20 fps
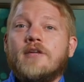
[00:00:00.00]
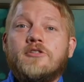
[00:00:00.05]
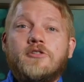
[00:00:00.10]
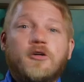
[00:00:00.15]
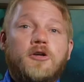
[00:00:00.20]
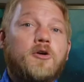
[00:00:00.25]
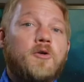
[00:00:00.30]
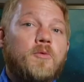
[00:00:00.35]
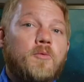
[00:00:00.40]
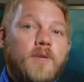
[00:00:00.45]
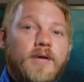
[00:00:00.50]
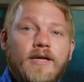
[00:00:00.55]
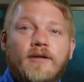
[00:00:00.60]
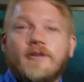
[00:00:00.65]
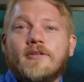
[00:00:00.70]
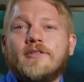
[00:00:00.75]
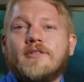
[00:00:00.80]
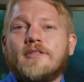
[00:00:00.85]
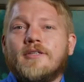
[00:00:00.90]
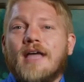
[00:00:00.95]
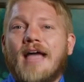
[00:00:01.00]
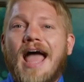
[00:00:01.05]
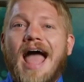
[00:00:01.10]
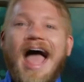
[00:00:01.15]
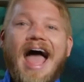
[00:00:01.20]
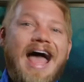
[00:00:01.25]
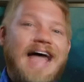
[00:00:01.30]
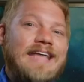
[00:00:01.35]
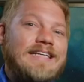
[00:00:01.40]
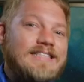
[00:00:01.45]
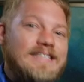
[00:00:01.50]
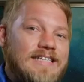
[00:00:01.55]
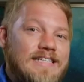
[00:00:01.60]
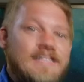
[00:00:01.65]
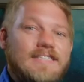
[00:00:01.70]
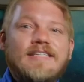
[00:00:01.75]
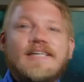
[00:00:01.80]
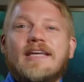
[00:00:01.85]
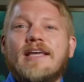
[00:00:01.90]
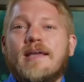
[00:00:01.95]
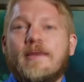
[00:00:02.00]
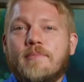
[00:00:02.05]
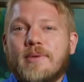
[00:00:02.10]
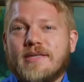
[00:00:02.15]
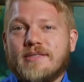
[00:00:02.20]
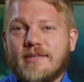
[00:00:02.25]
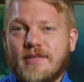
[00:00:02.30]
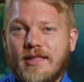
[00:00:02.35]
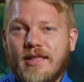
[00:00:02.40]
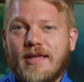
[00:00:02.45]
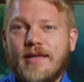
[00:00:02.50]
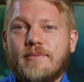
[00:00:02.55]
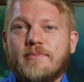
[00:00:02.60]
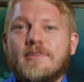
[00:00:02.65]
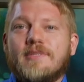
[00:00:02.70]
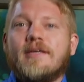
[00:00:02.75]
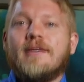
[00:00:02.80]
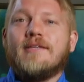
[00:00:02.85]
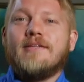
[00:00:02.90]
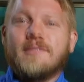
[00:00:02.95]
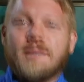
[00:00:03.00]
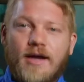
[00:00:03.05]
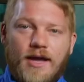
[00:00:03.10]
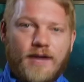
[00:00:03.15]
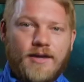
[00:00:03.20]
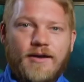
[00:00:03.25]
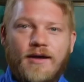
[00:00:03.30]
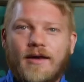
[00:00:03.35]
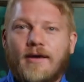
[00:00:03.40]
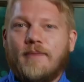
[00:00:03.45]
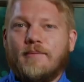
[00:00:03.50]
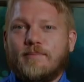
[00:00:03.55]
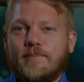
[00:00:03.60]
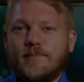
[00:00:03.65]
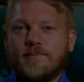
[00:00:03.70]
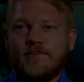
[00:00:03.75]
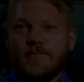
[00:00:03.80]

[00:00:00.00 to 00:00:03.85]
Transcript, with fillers: to careers at c c m s claims dot com.